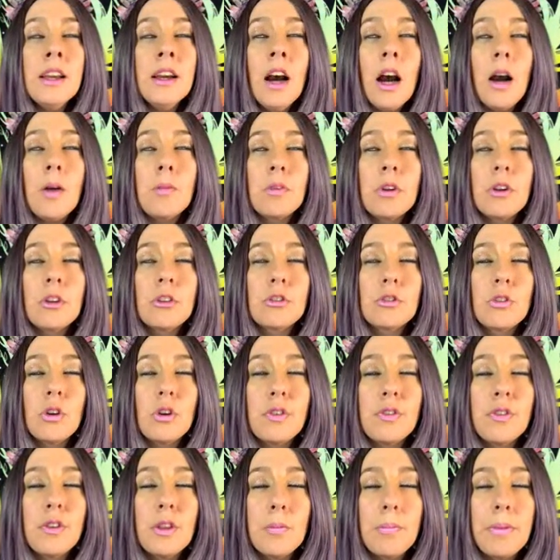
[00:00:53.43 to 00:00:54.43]
I'm going to scroll
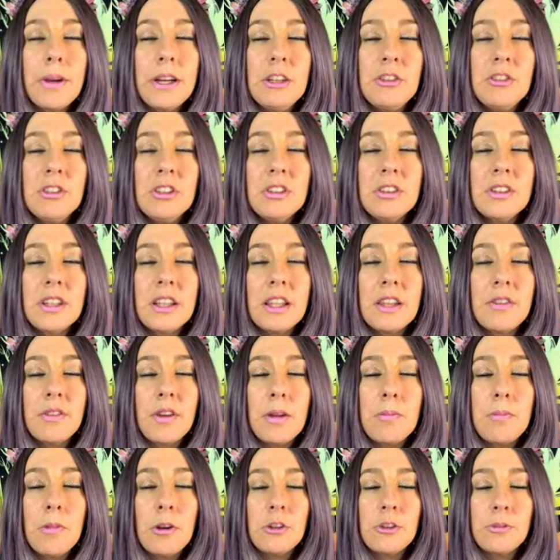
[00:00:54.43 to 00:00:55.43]
through the pages. Thank you
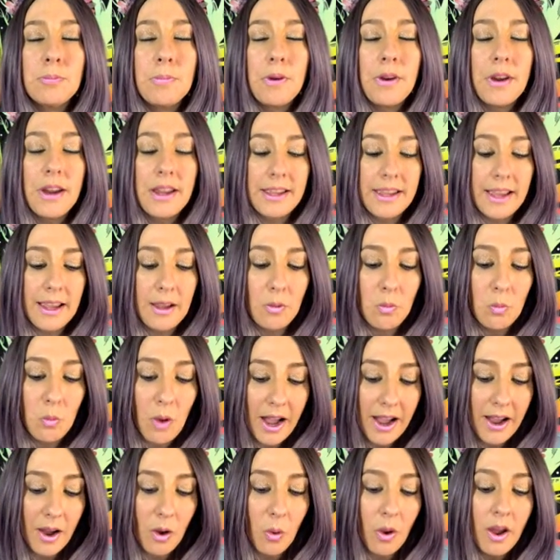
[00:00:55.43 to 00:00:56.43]
very much, Spirit. Okay,
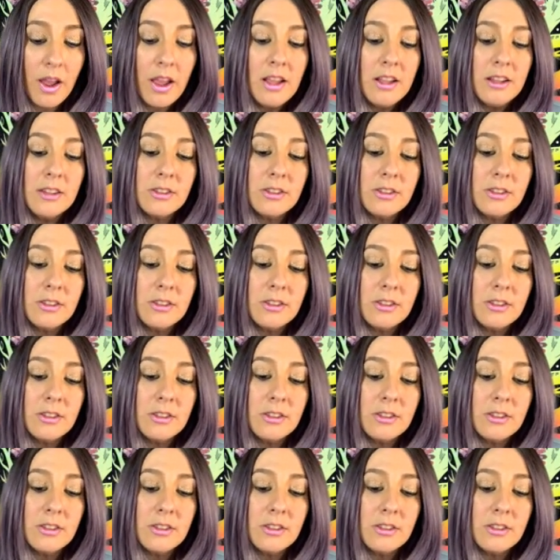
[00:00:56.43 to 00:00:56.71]
wow.